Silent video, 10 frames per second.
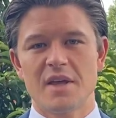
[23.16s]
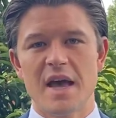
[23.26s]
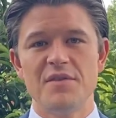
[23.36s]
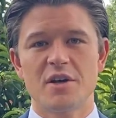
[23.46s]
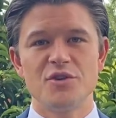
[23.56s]

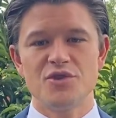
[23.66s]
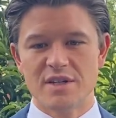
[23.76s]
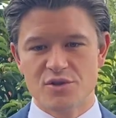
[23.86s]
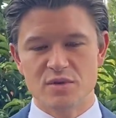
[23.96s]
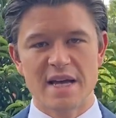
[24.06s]
Every country
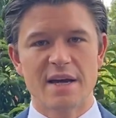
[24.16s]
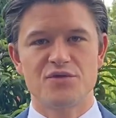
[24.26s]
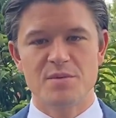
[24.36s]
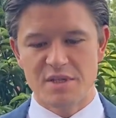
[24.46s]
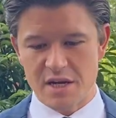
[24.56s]
has its own tax
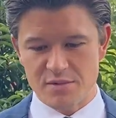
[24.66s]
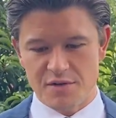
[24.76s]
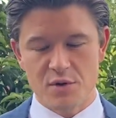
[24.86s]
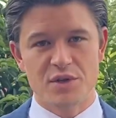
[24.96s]
regime in terms of how